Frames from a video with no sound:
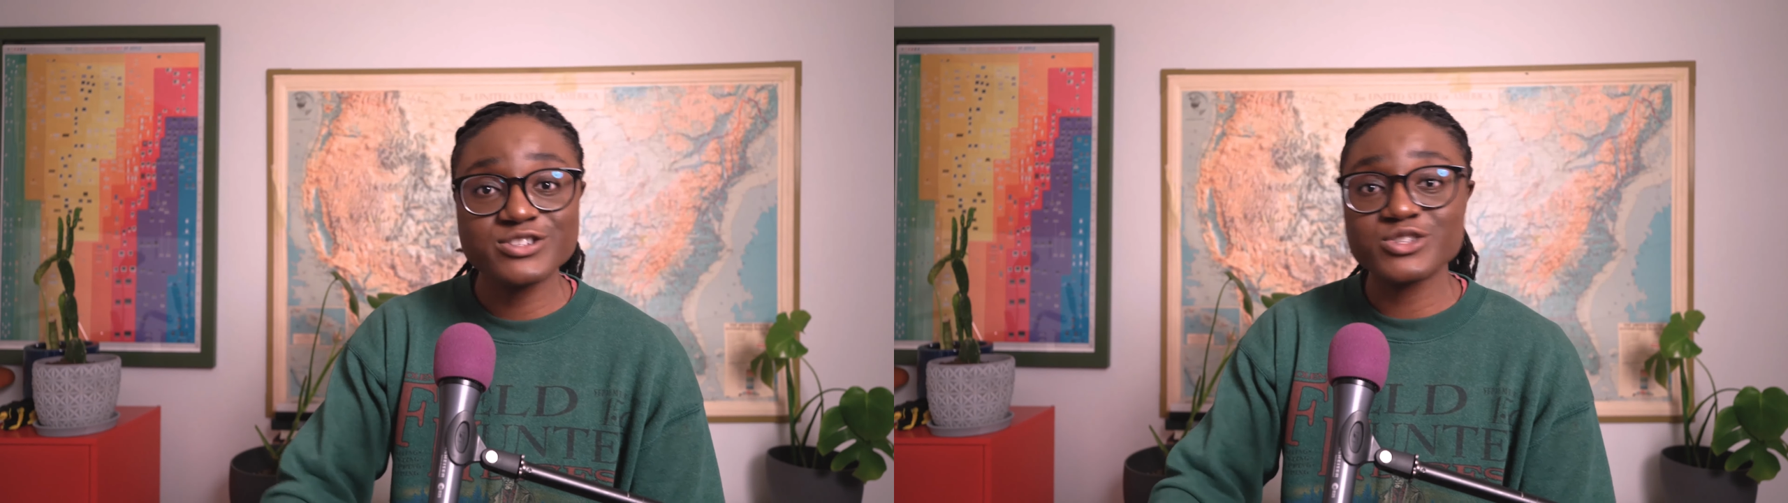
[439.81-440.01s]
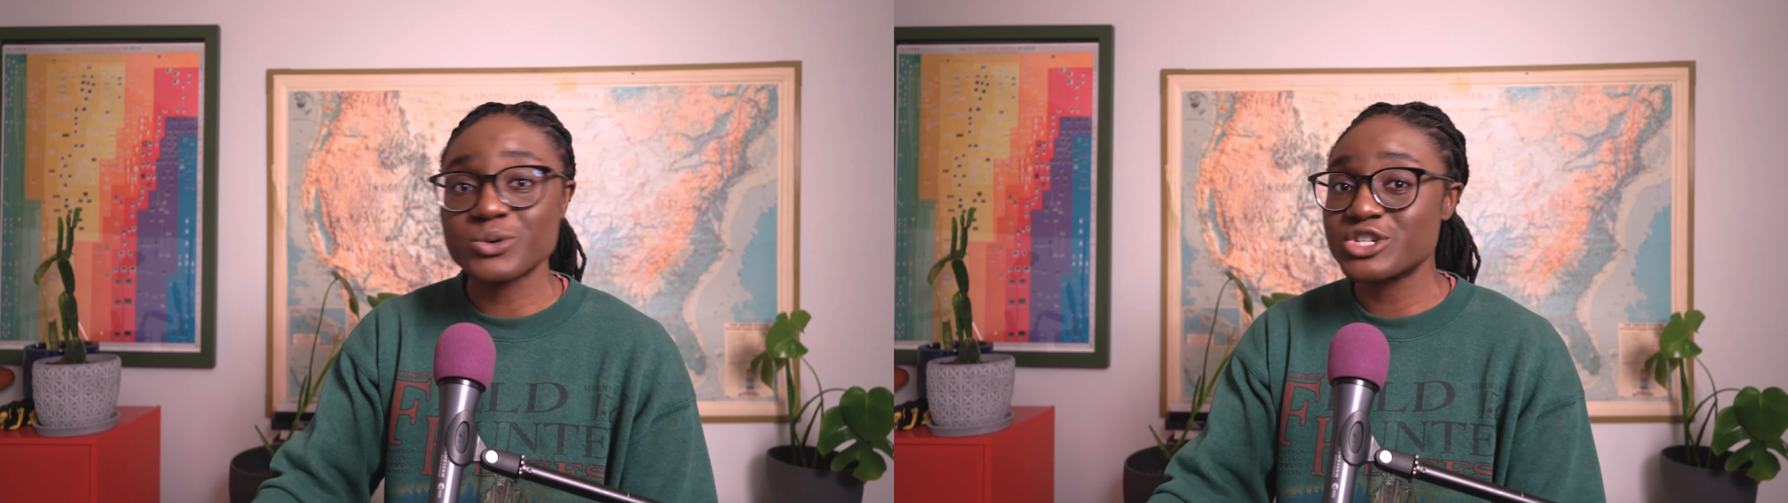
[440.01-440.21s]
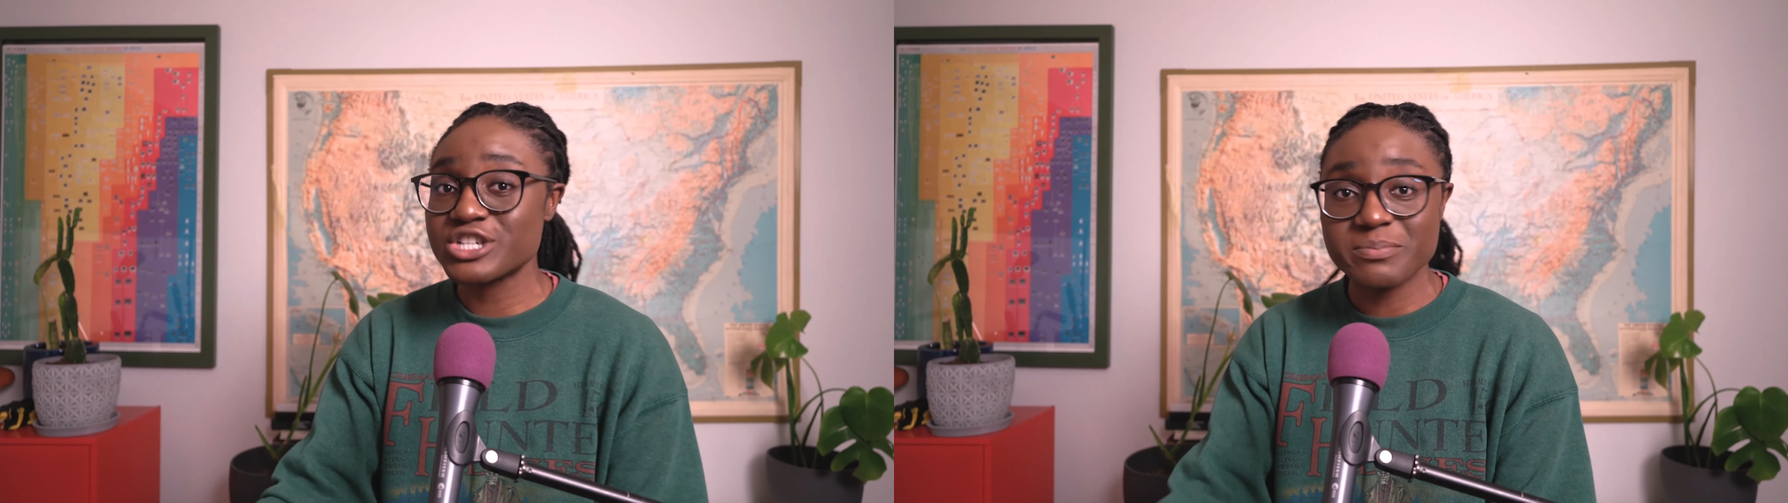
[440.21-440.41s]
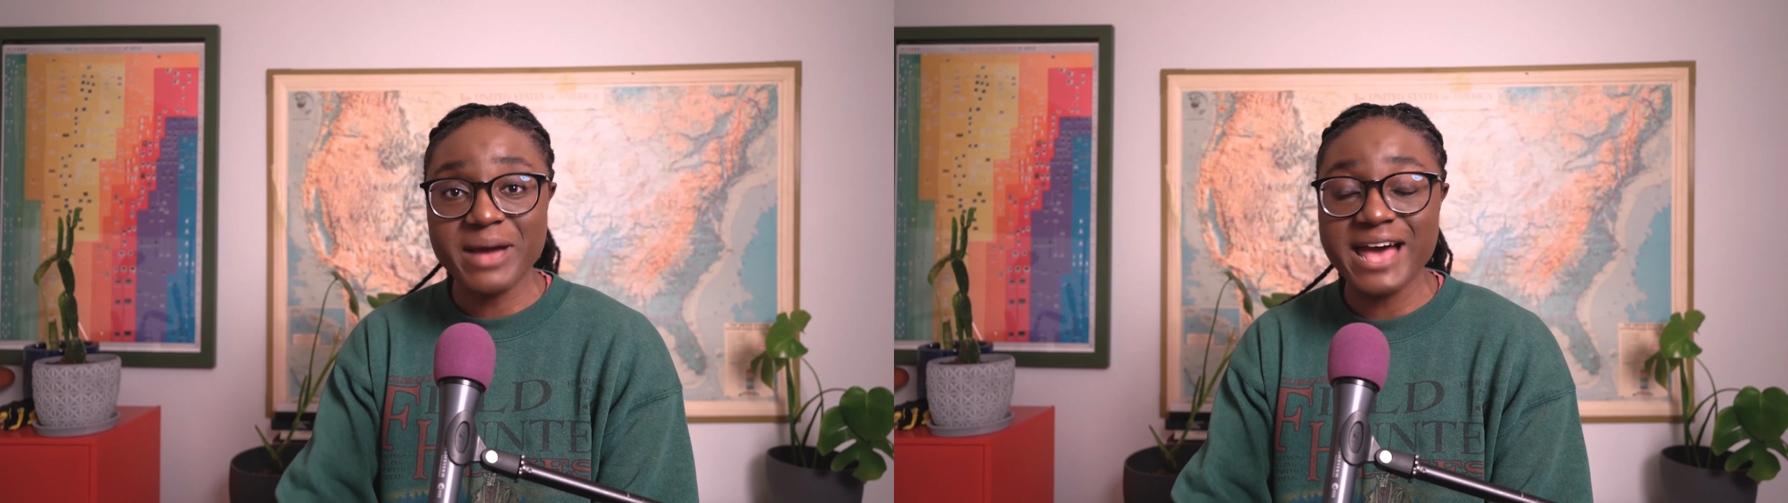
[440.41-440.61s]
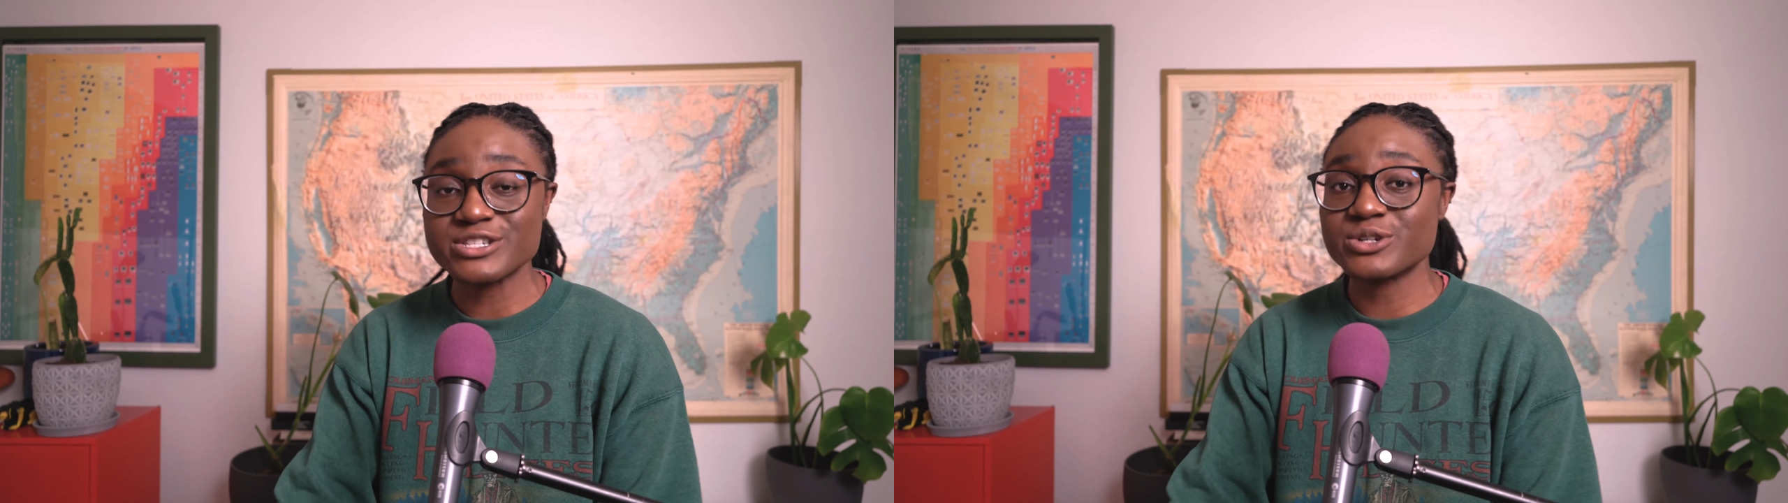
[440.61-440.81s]
storage
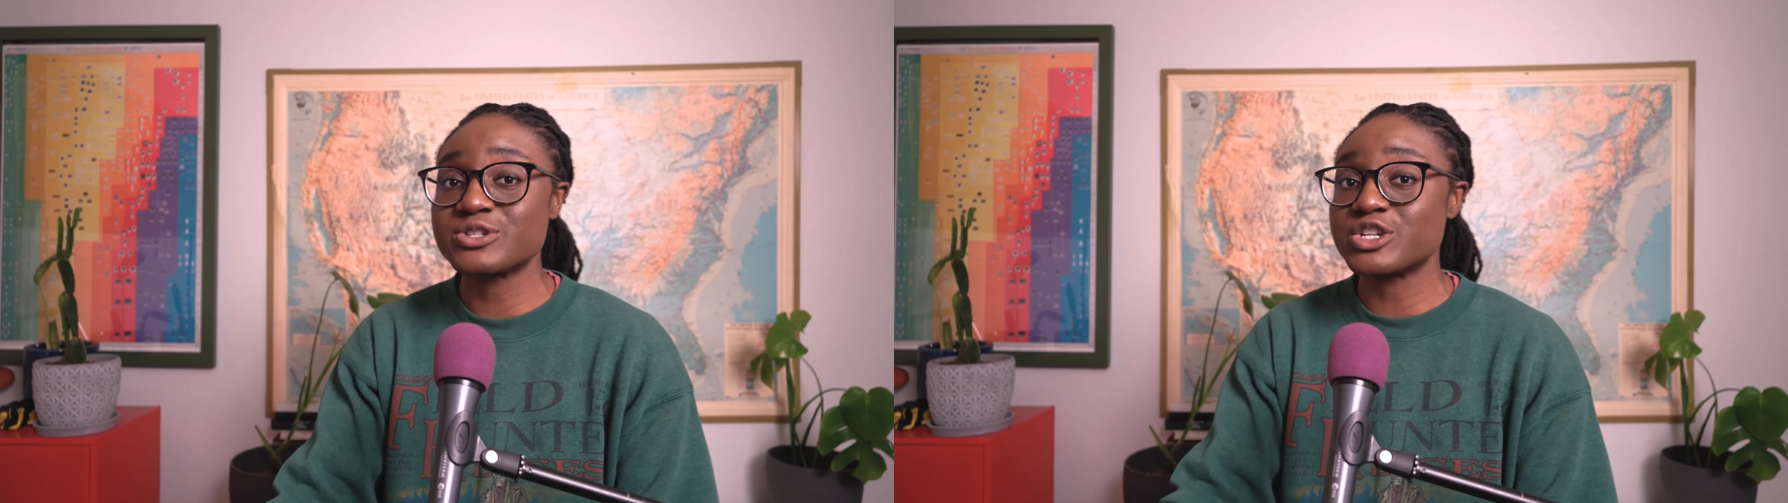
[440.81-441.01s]
capacitors,